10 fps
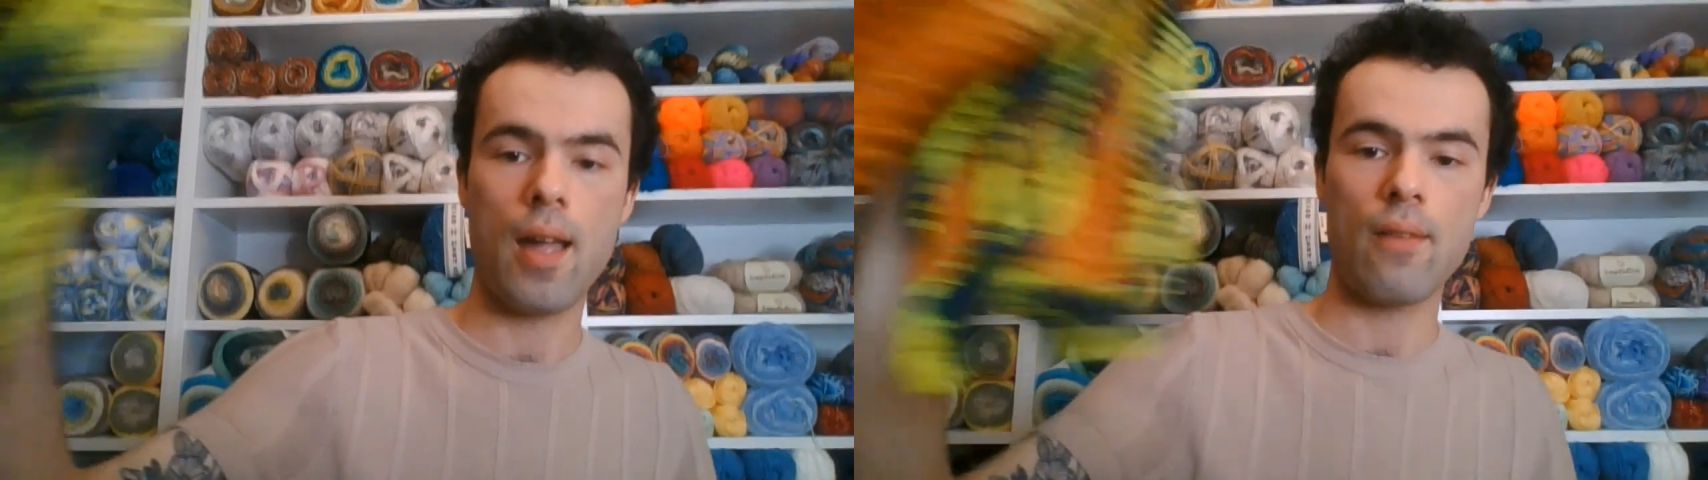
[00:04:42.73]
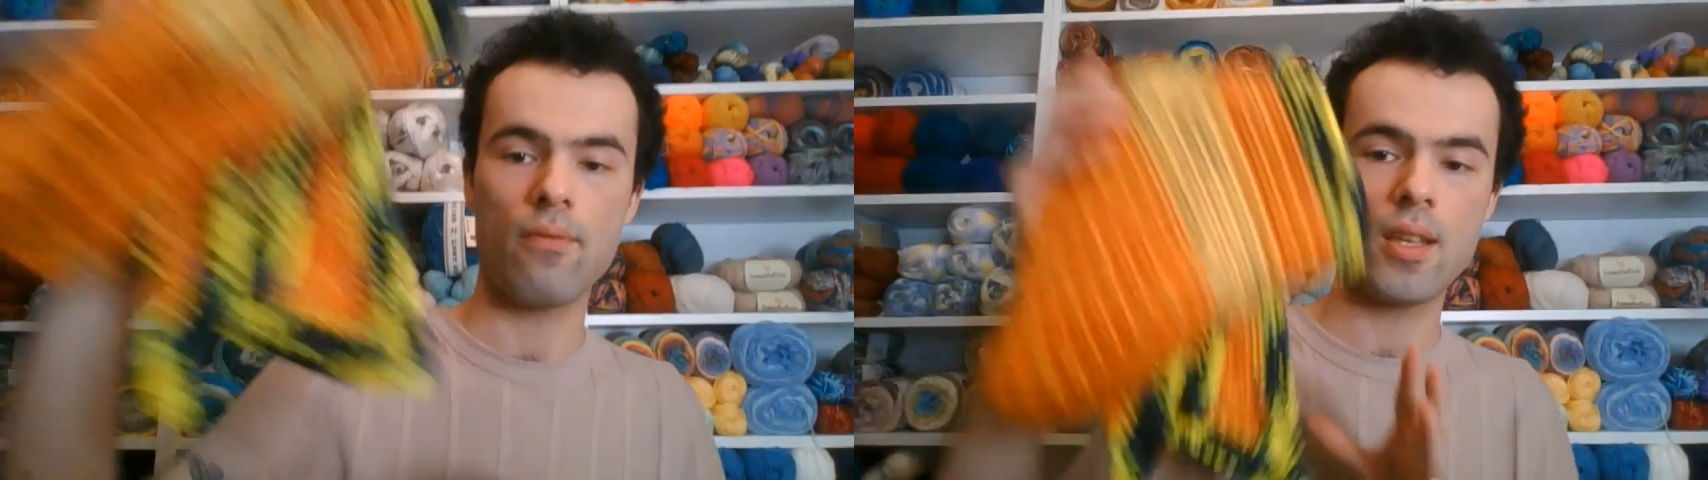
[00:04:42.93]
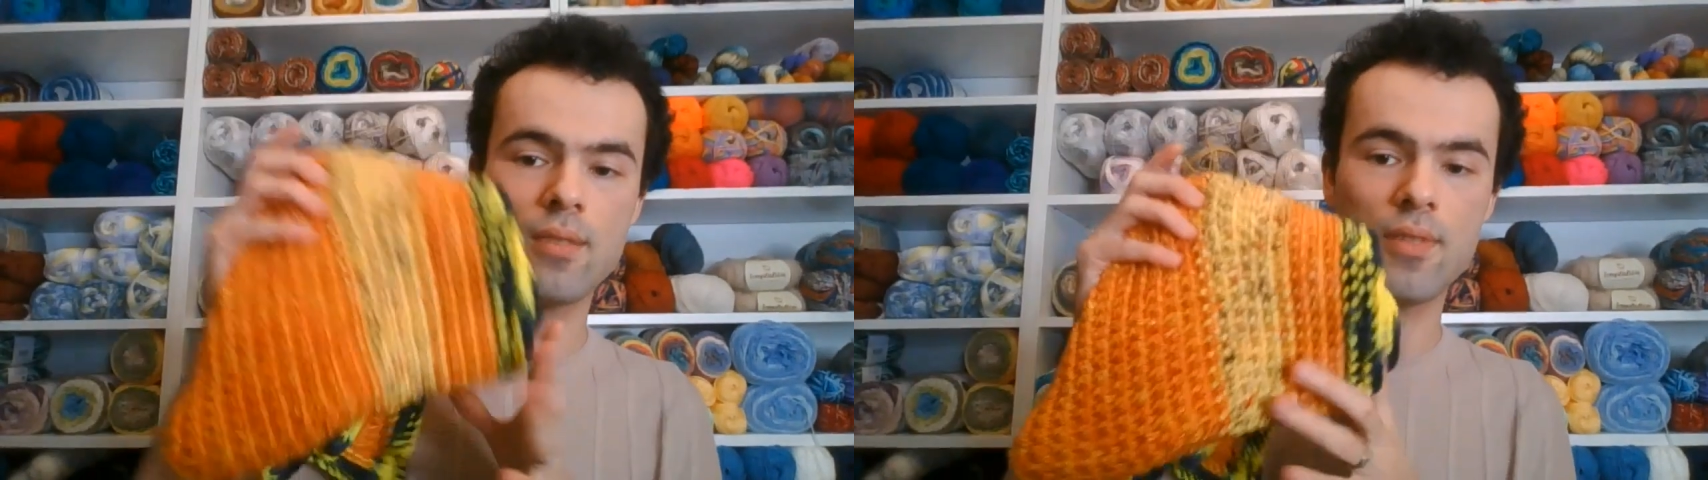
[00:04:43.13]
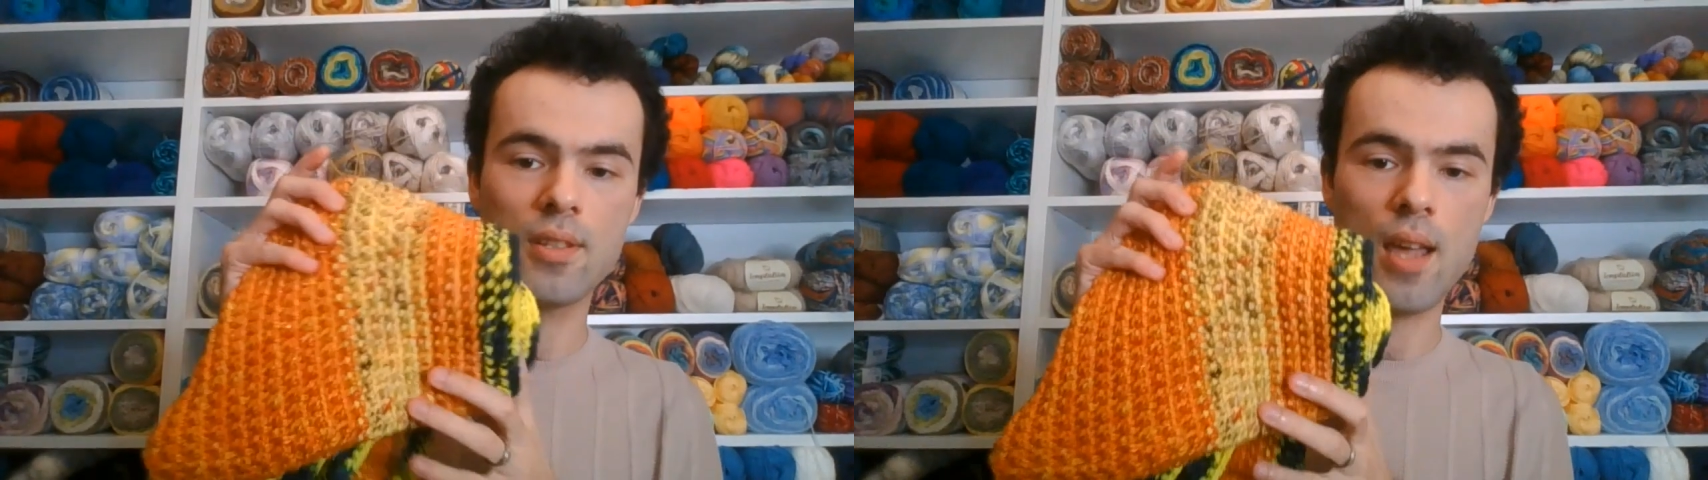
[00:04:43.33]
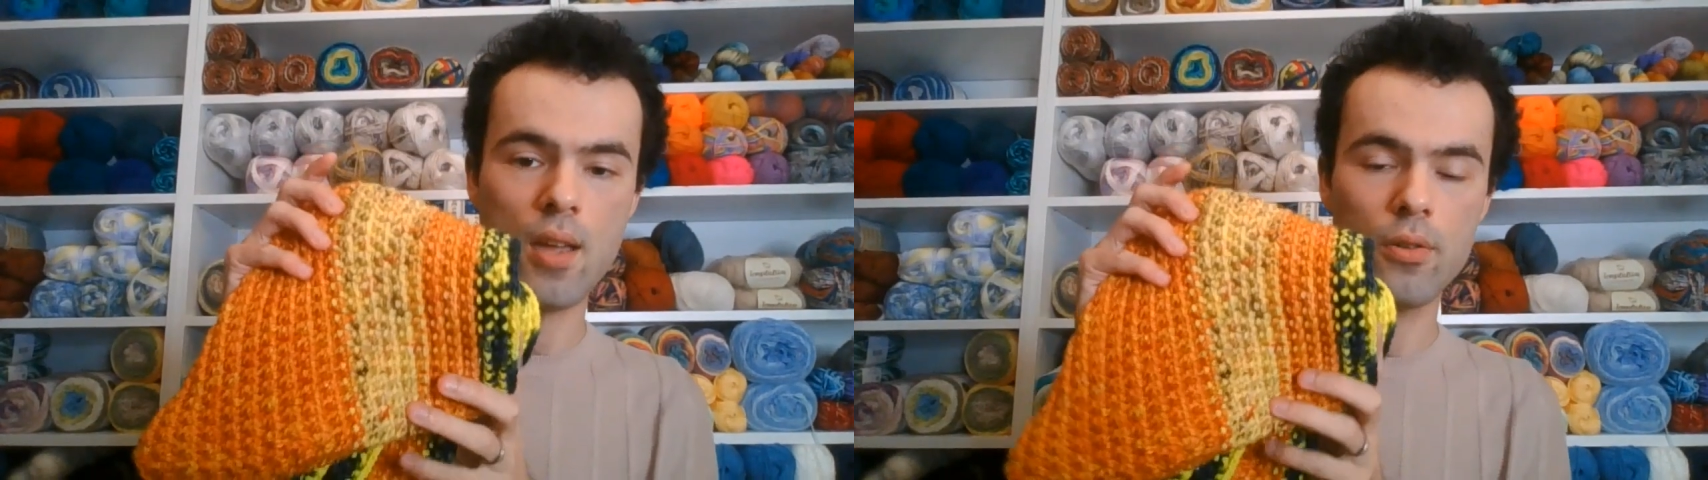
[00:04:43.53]
have this for
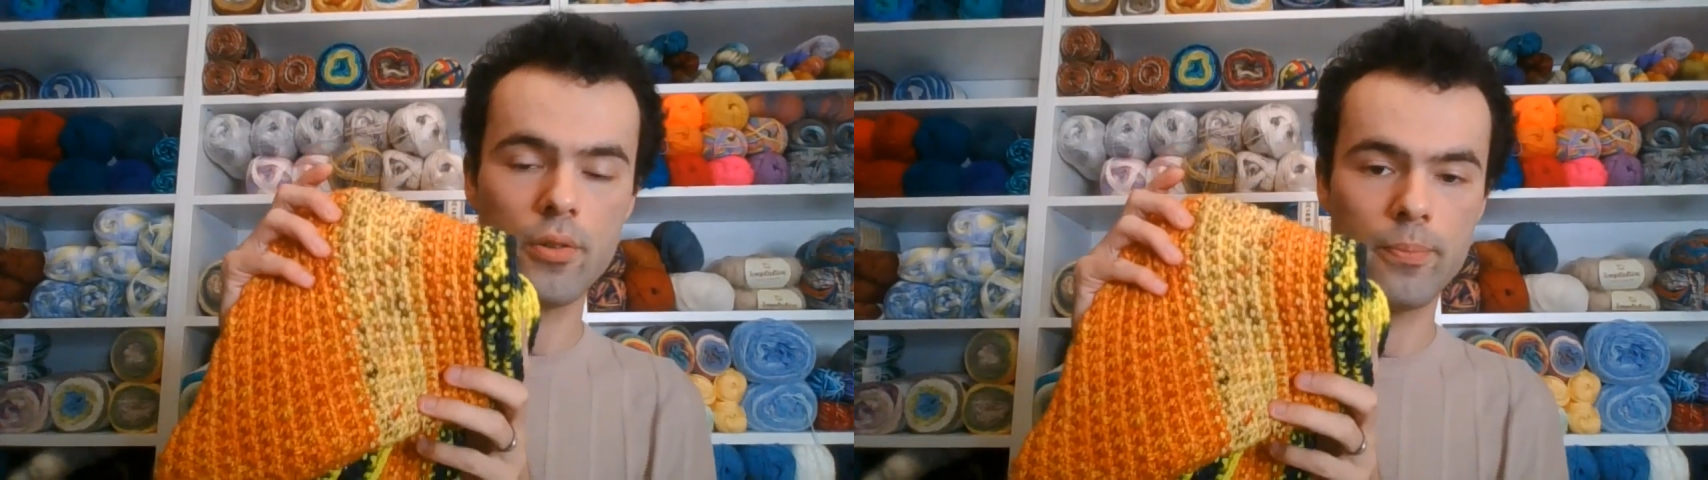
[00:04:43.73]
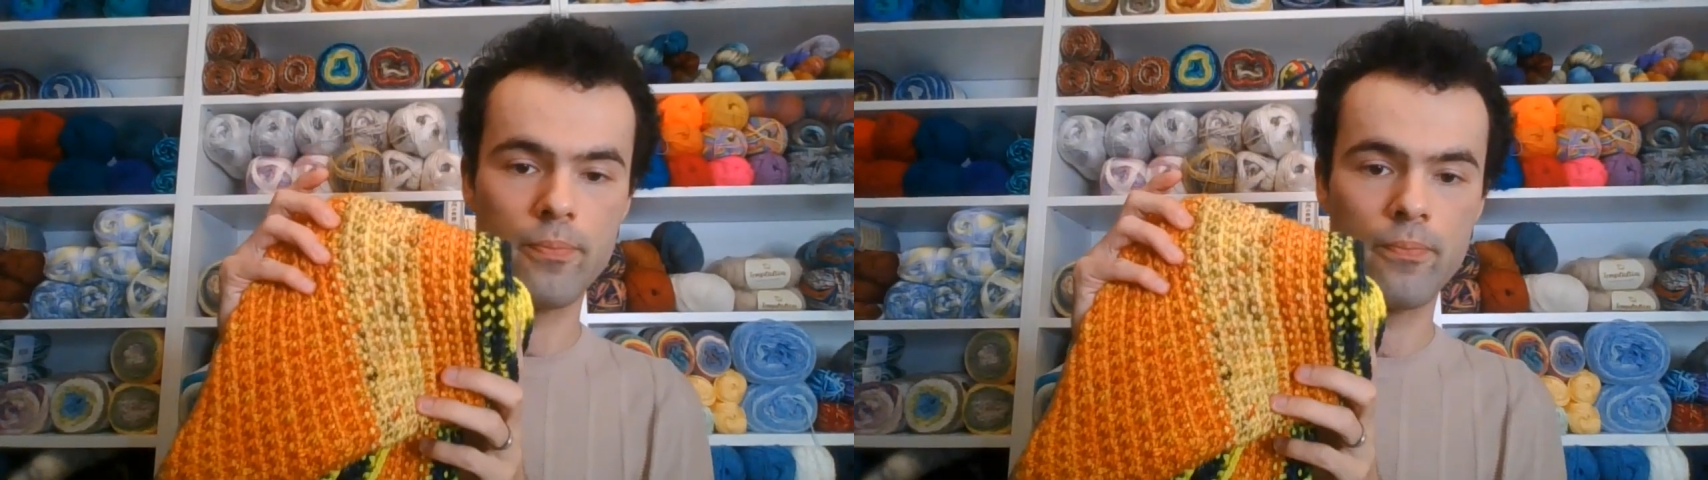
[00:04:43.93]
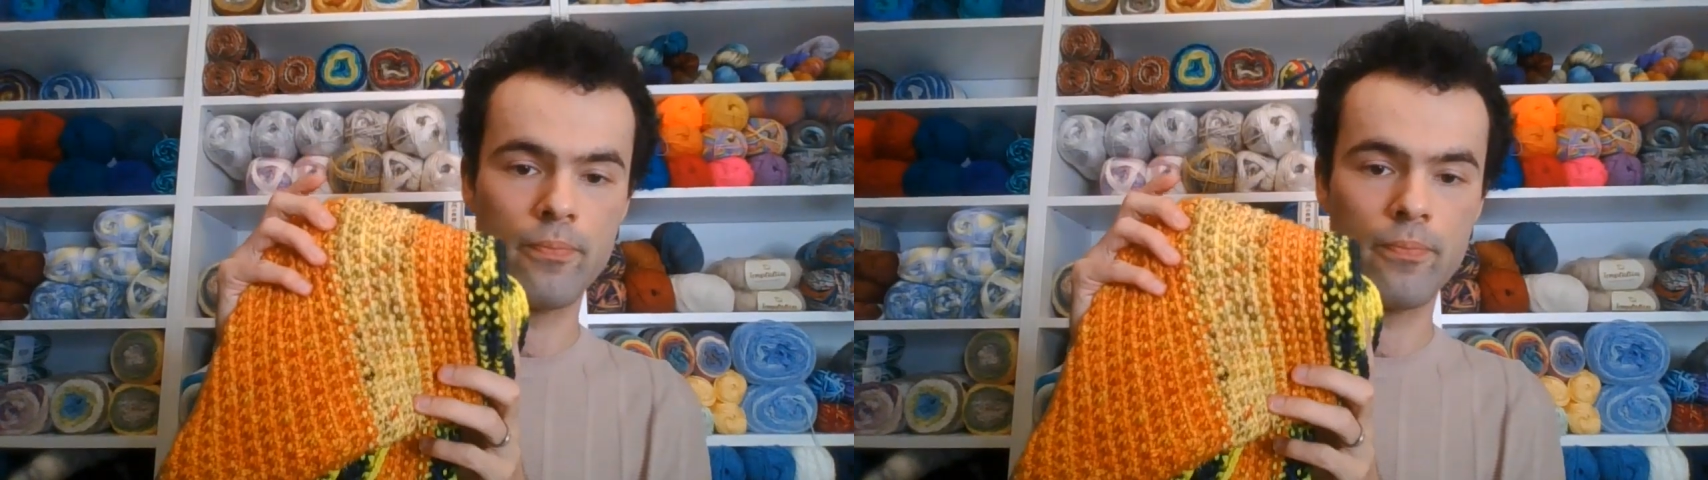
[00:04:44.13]
sale.